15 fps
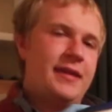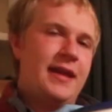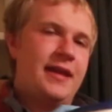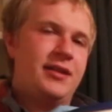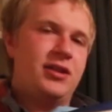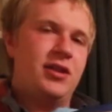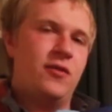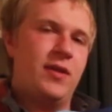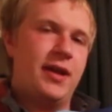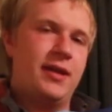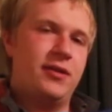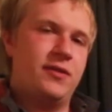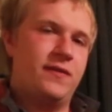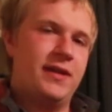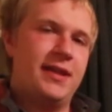Now that you know what I
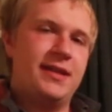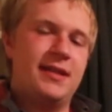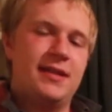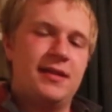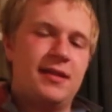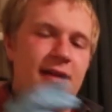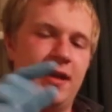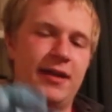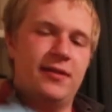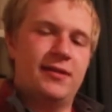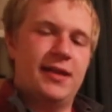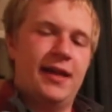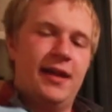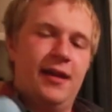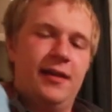use for this, I use
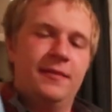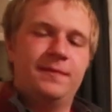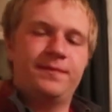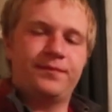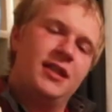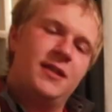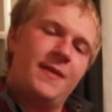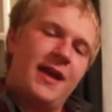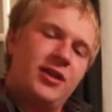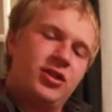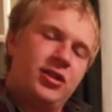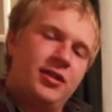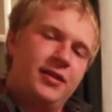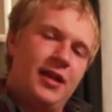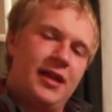a spatula,